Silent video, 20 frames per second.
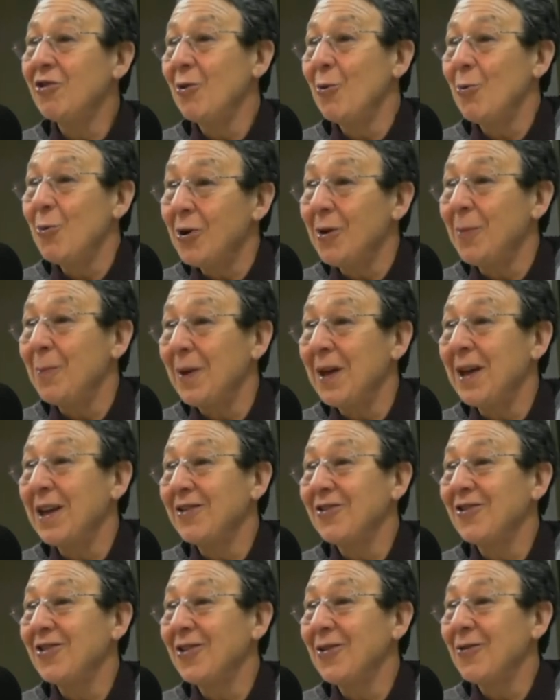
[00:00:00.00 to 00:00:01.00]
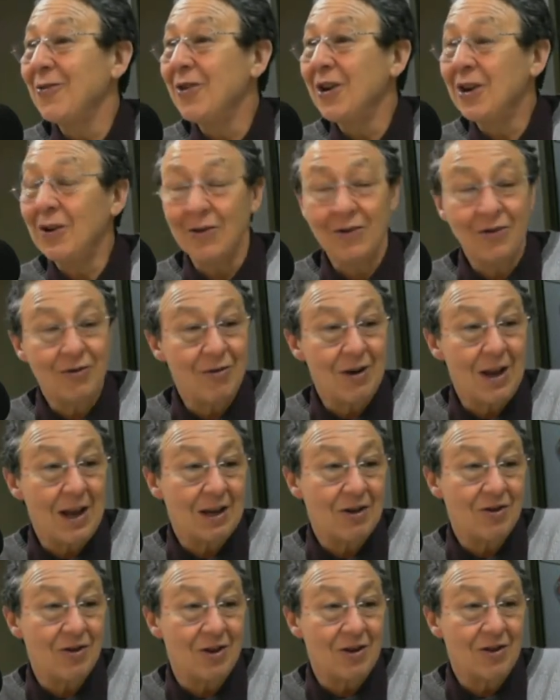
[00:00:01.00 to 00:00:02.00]
is all about redox
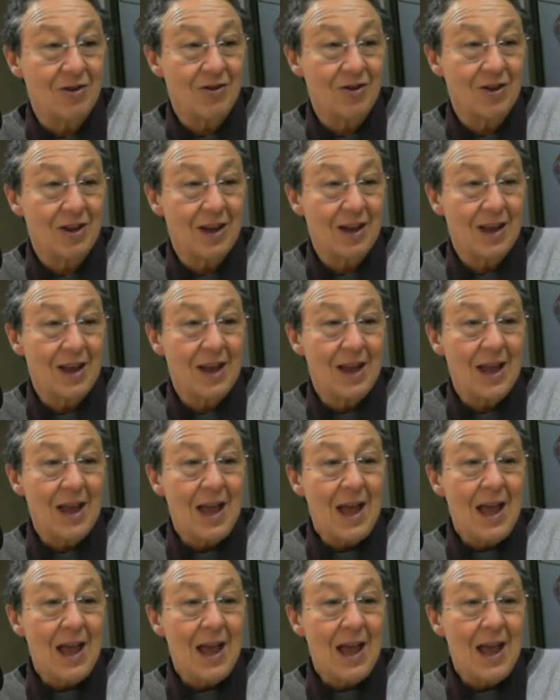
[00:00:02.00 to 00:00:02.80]
reactions. Mm-hmm.